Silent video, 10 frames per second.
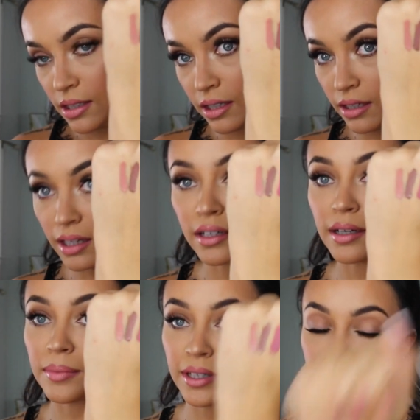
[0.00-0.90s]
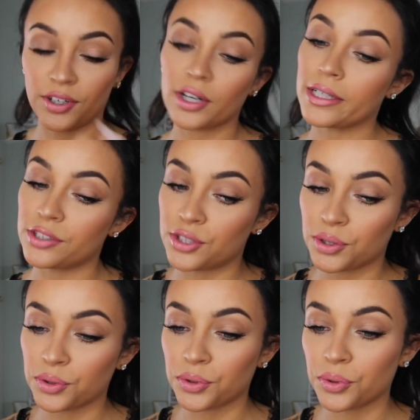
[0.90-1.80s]
you need them if you're
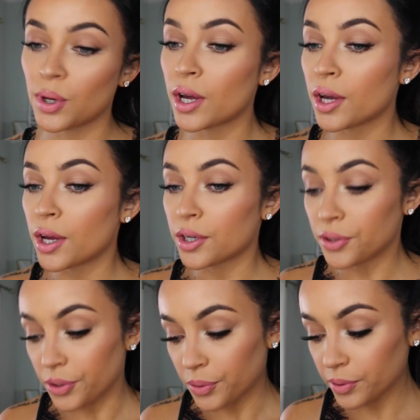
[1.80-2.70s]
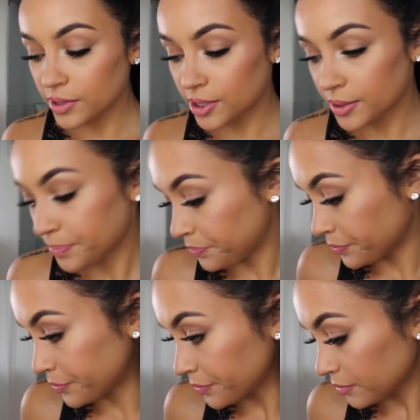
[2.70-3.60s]
into nudes.
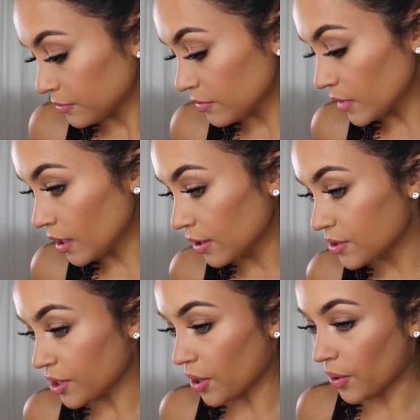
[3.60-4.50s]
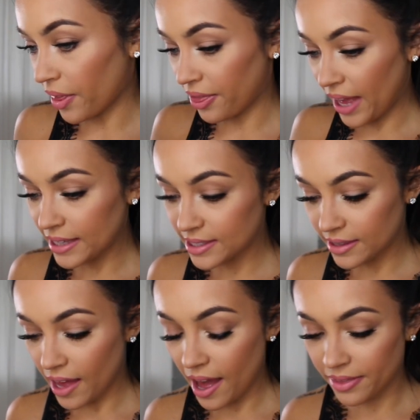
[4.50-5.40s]
So that's
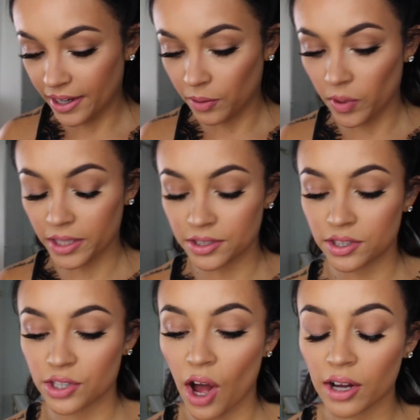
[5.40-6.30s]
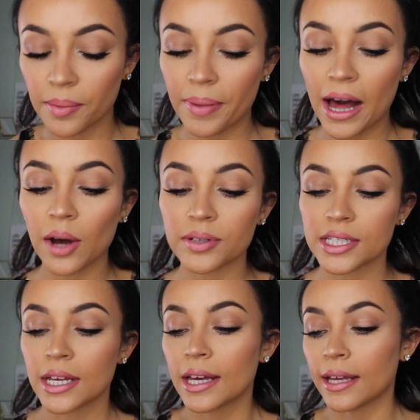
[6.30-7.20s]
that. Then I wanted to talk about
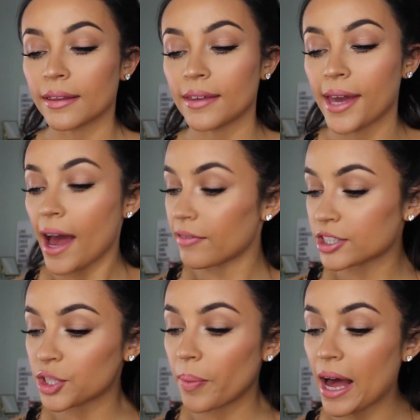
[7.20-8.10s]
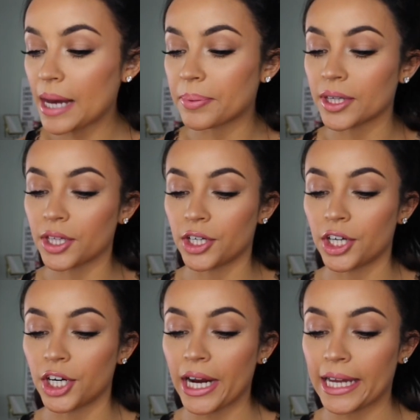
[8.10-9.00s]
the ever so
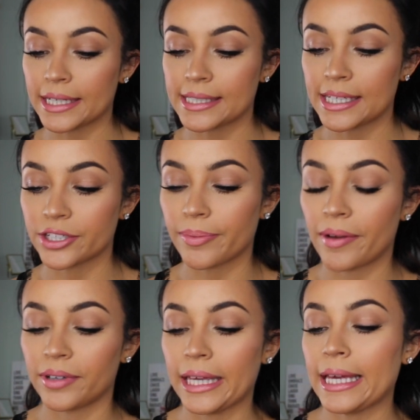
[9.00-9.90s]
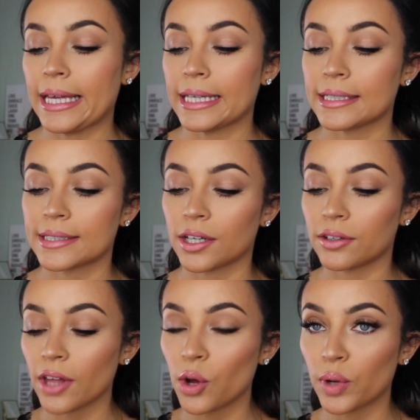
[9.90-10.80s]
popular Anastasia Beverly Hills
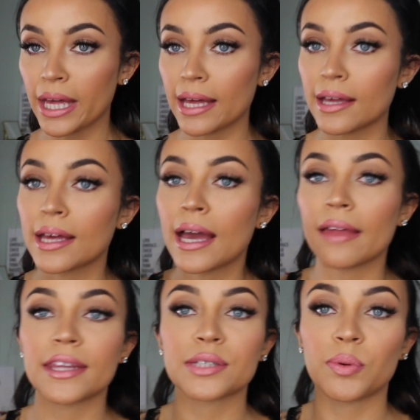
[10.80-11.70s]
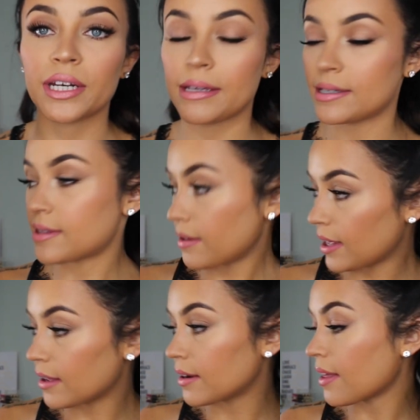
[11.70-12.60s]
Glow Kit. And this one is
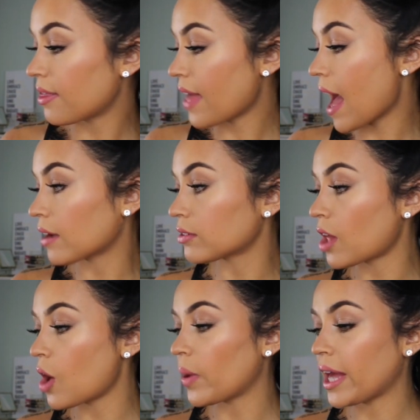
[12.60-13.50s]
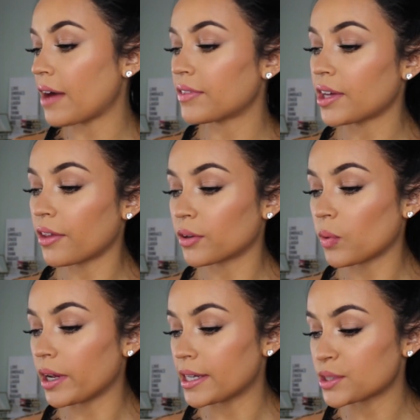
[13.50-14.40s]
in that glow. I have the other
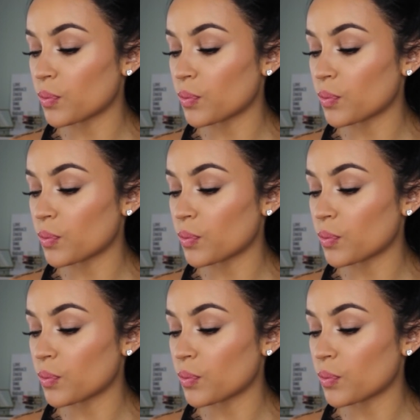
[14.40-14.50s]
one as